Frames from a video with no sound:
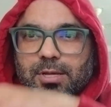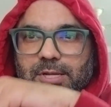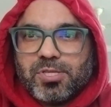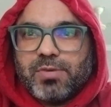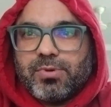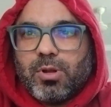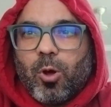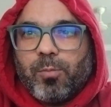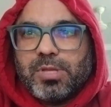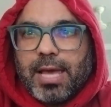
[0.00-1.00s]
The
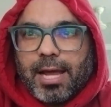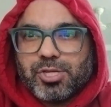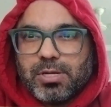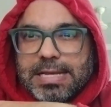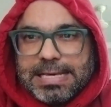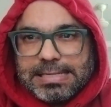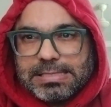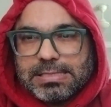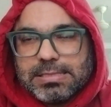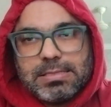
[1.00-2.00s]
receiver of the action
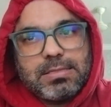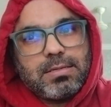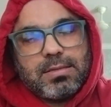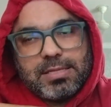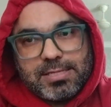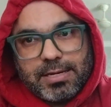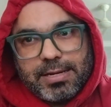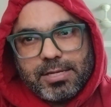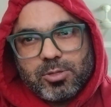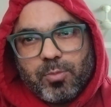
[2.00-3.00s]
is the
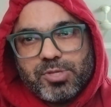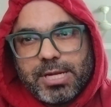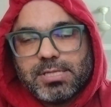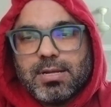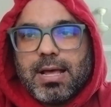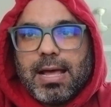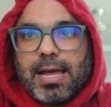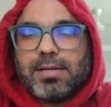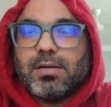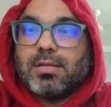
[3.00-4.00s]
direct object,
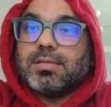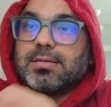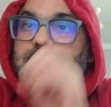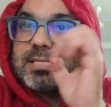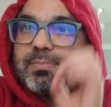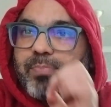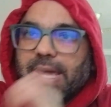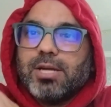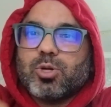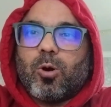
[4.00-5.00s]
and the
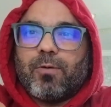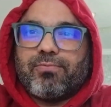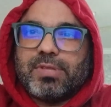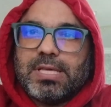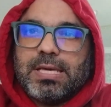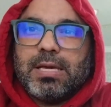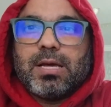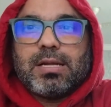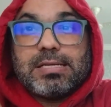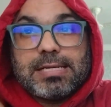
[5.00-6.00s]
recipient of
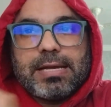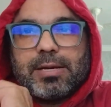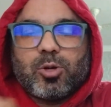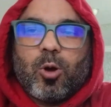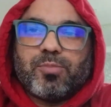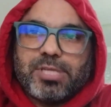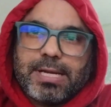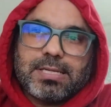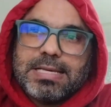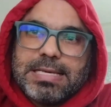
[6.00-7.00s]
the direct
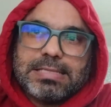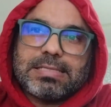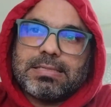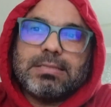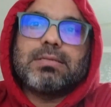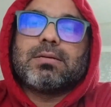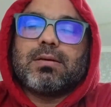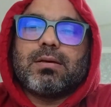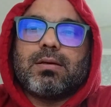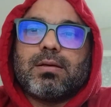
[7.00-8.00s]
object is the
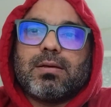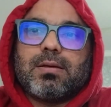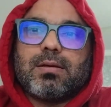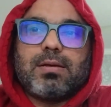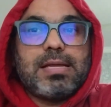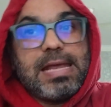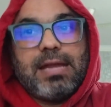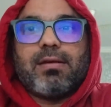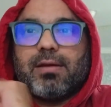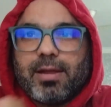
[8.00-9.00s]

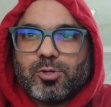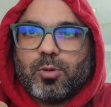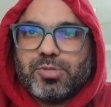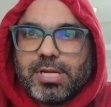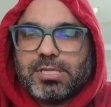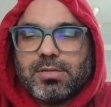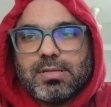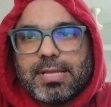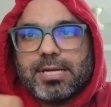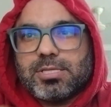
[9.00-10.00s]
indirect
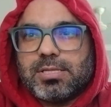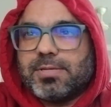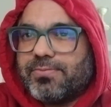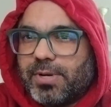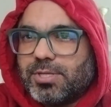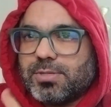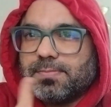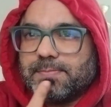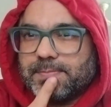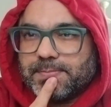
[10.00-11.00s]
object. That's the
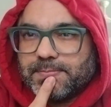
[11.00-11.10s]
difference.